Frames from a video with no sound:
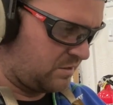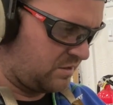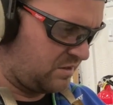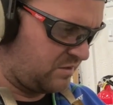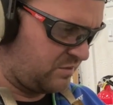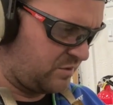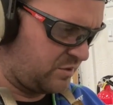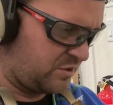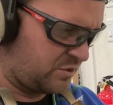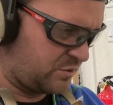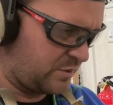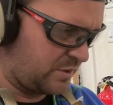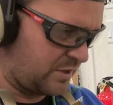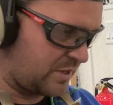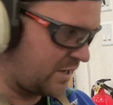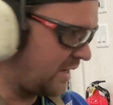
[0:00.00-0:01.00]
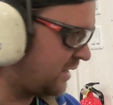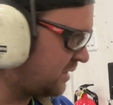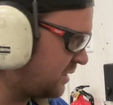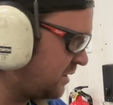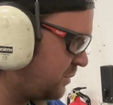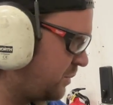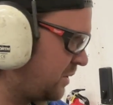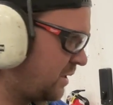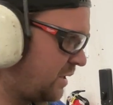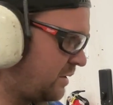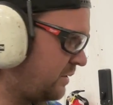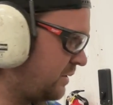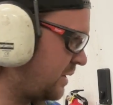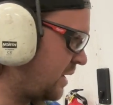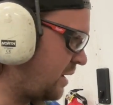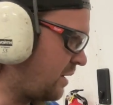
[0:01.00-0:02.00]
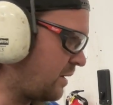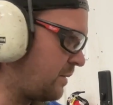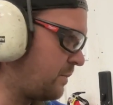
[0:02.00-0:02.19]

a very square cut, but I don't care.